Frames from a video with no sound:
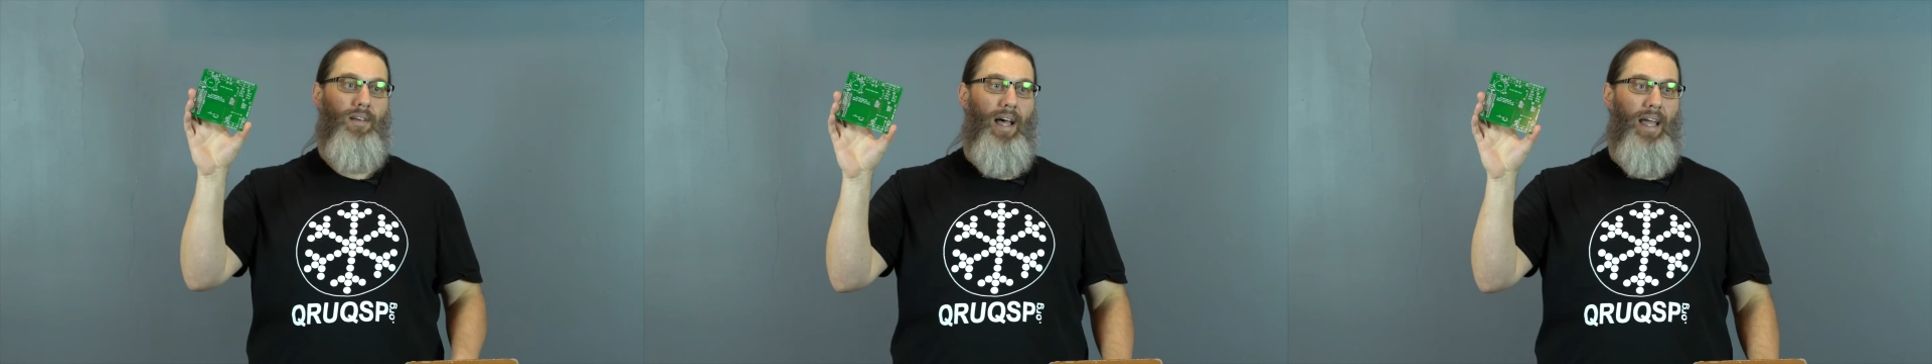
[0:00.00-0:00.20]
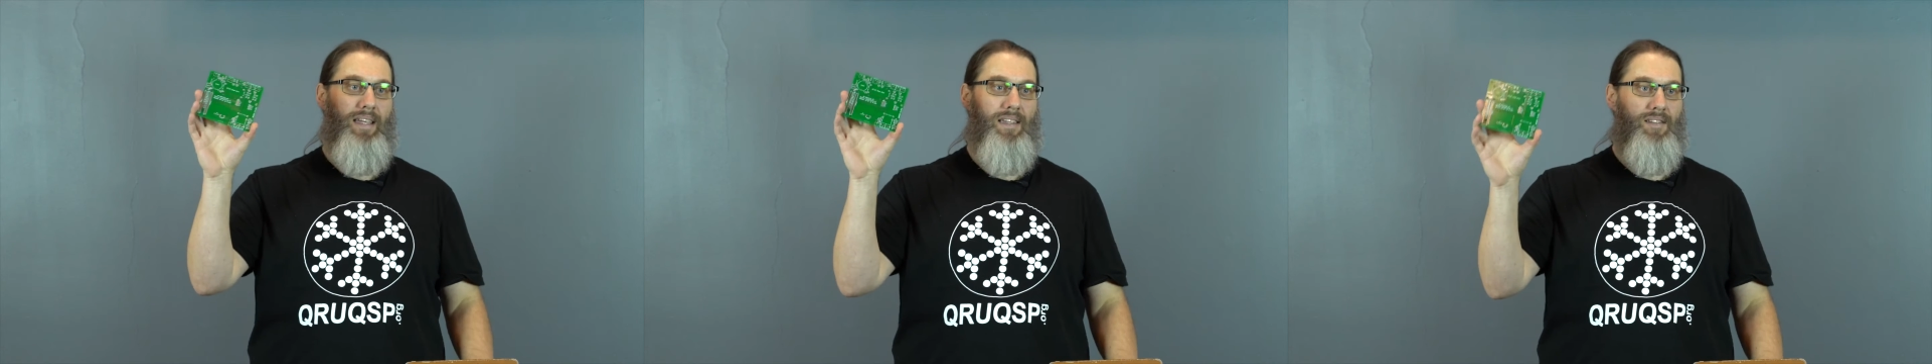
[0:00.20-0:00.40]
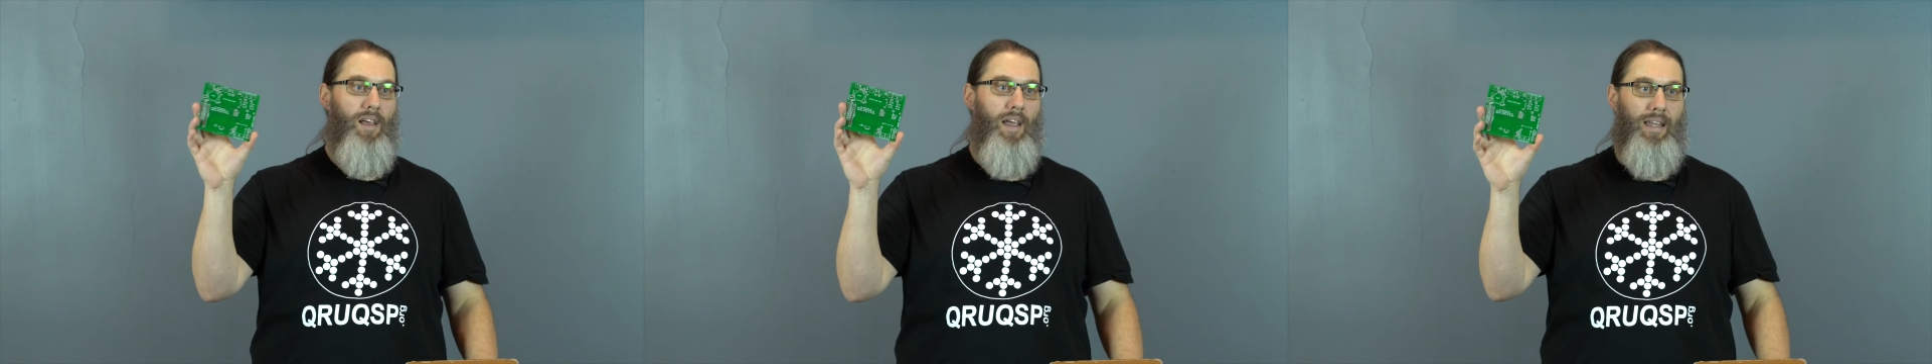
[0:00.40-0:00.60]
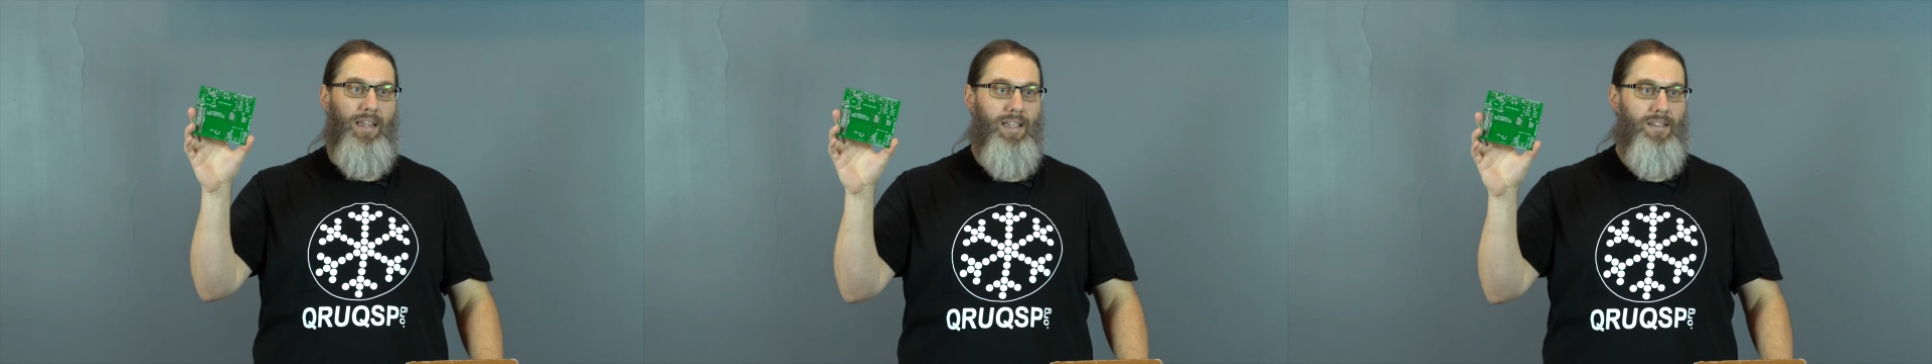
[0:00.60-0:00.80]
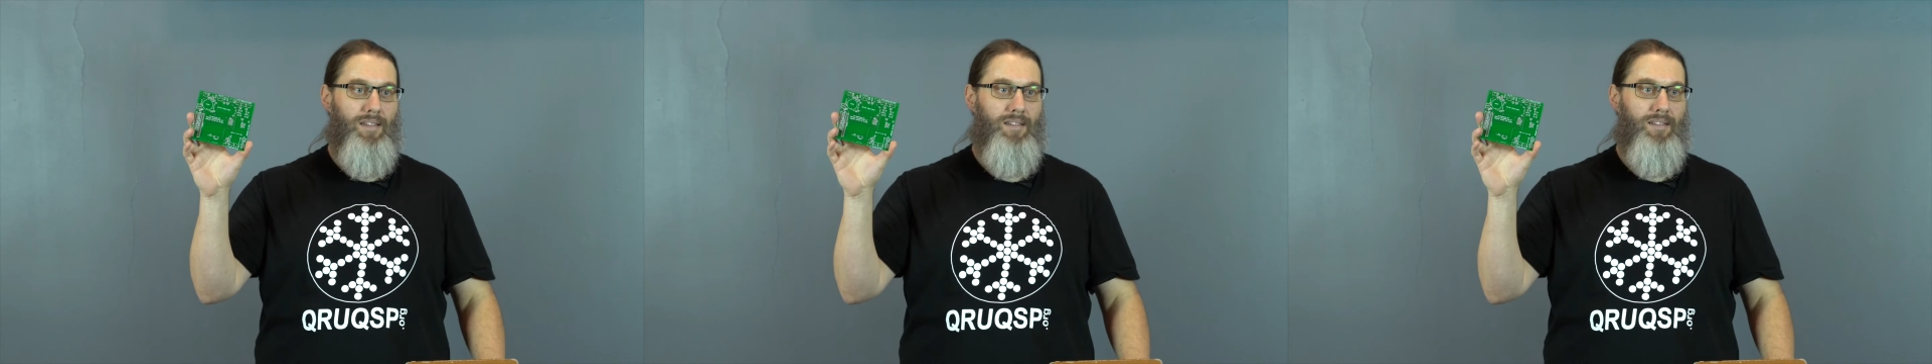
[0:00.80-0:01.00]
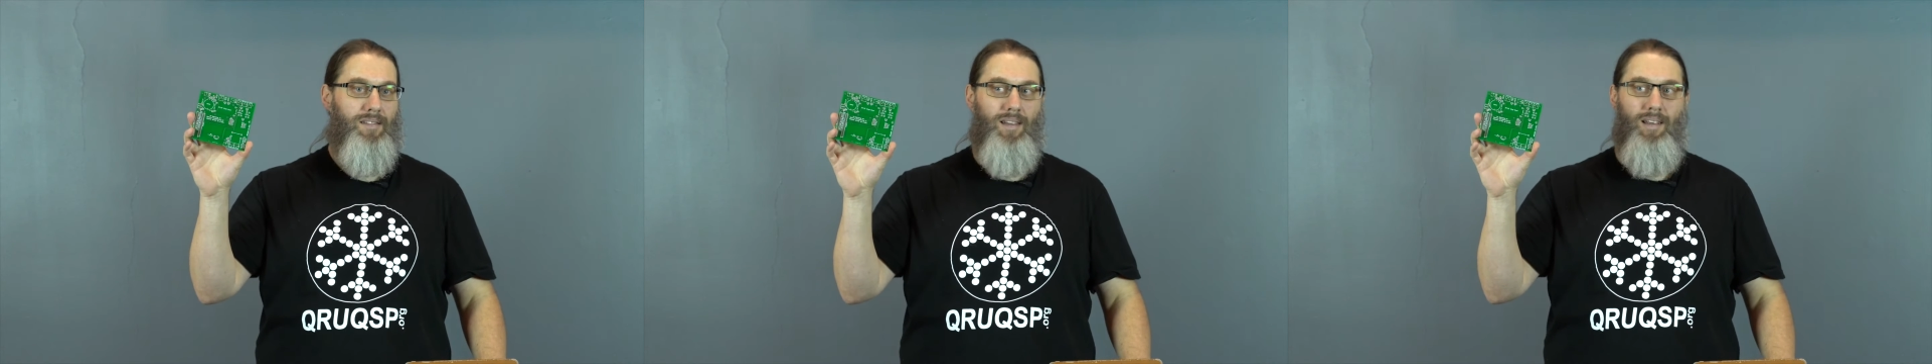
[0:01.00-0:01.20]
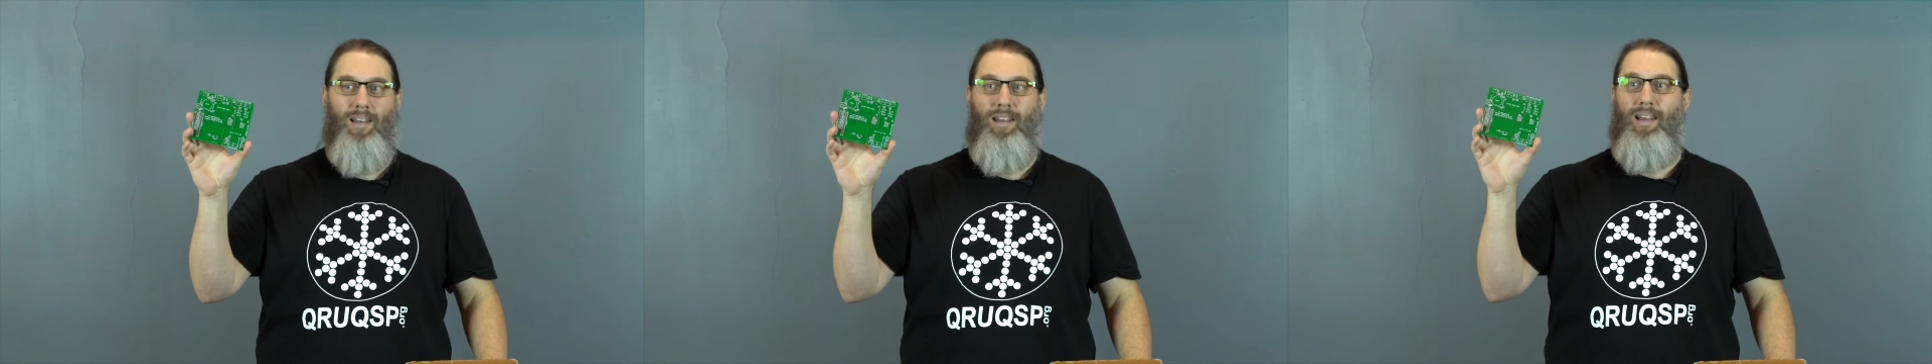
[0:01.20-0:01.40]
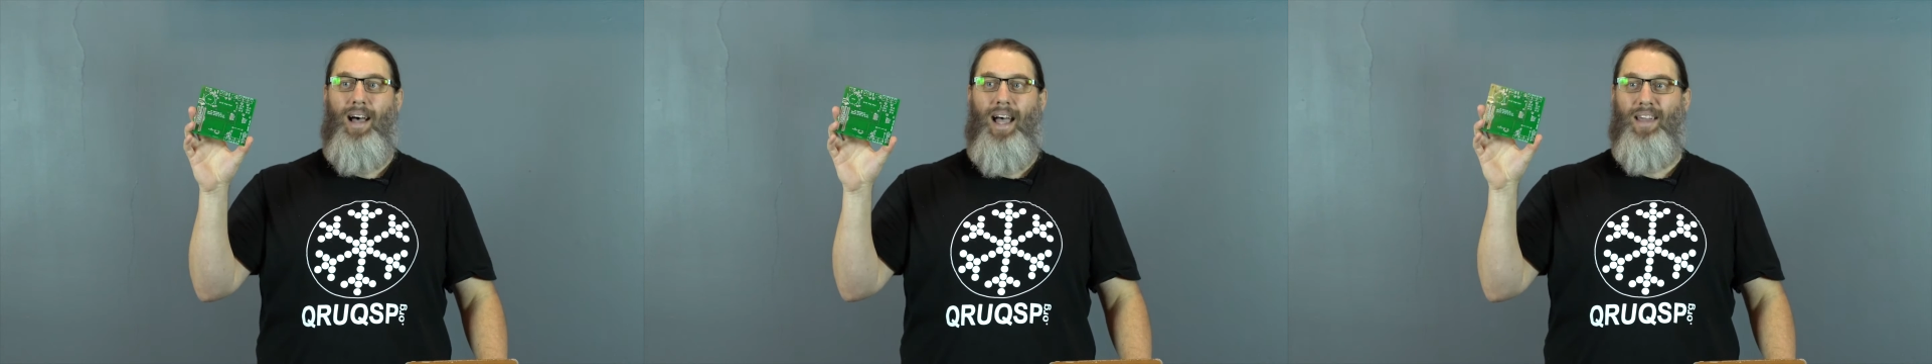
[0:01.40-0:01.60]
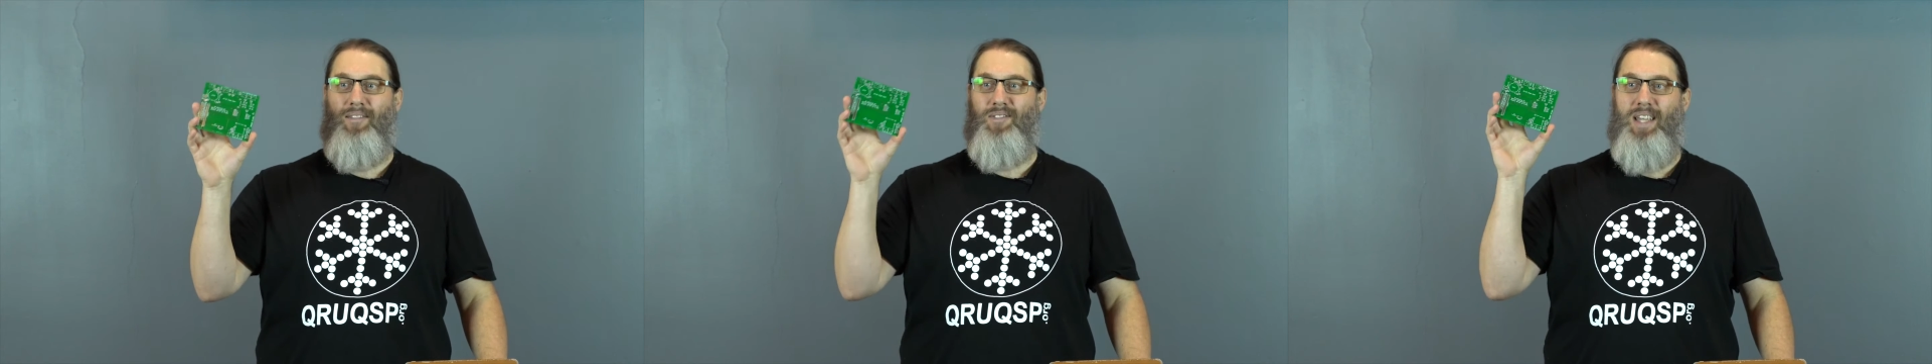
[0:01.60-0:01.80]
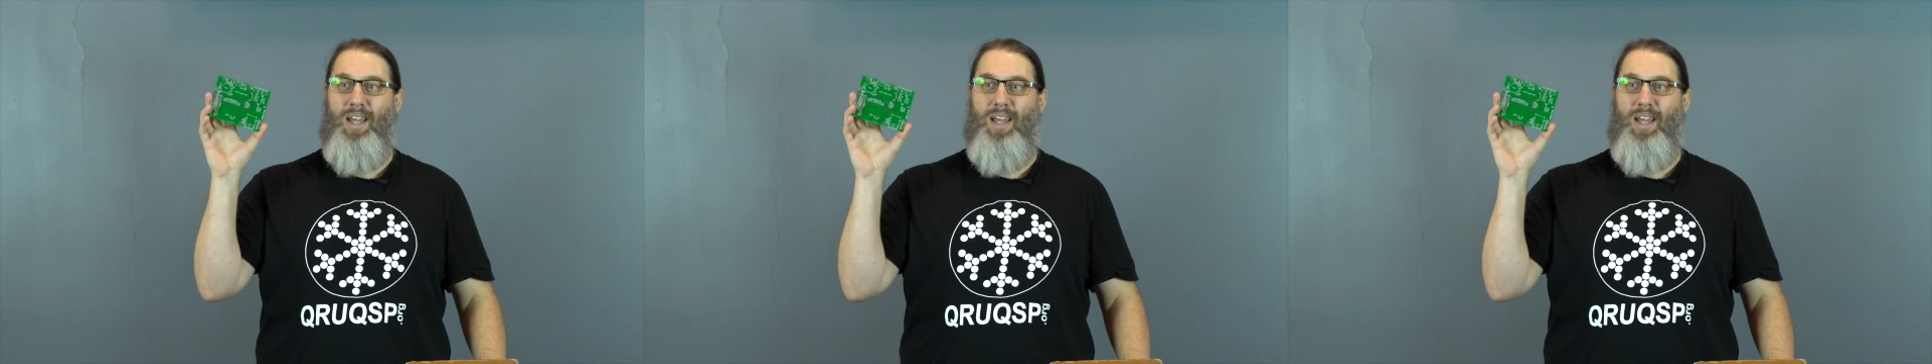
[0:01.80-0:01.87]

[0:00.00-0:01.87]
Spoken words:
I designed this. I've